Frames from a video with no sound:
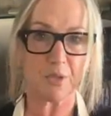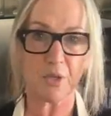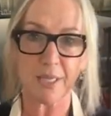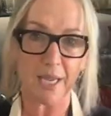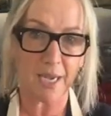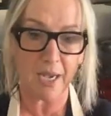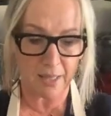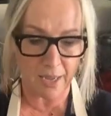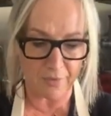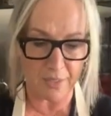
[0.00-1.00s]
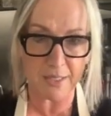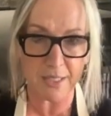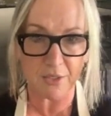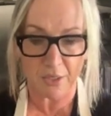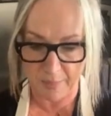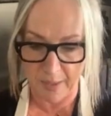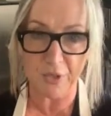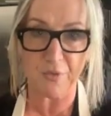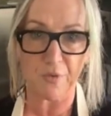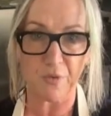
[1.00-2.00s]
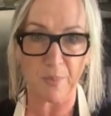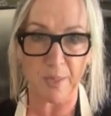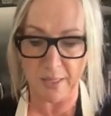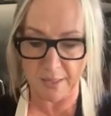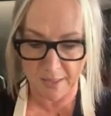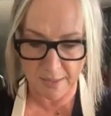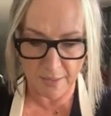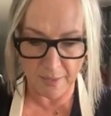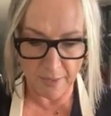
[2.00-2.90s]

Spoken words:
So you take it out of the oven, it sits on the bench for a few minutes.